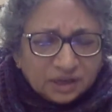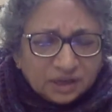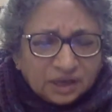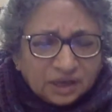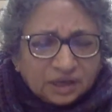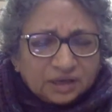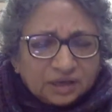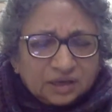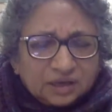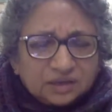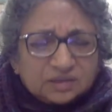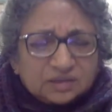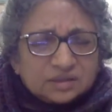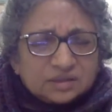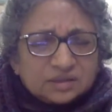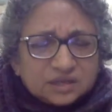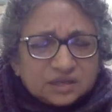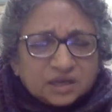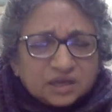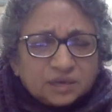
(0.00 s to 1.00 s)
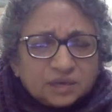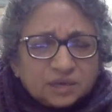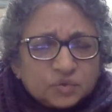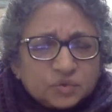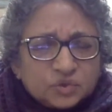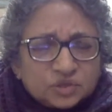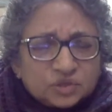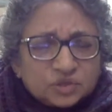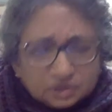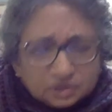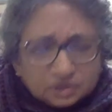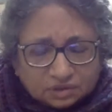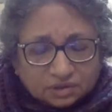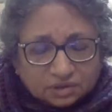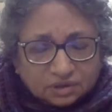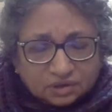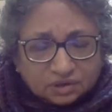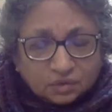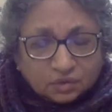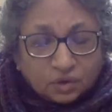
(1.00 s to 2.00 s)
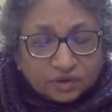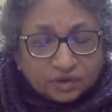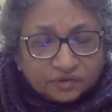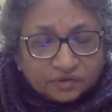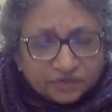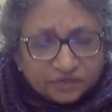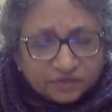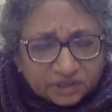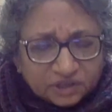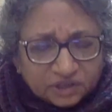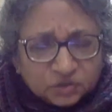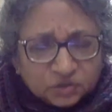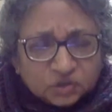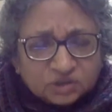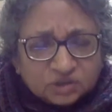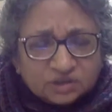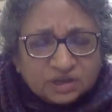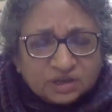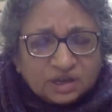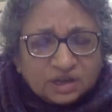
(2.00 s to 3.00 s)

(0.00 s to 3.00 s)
in terms which quantification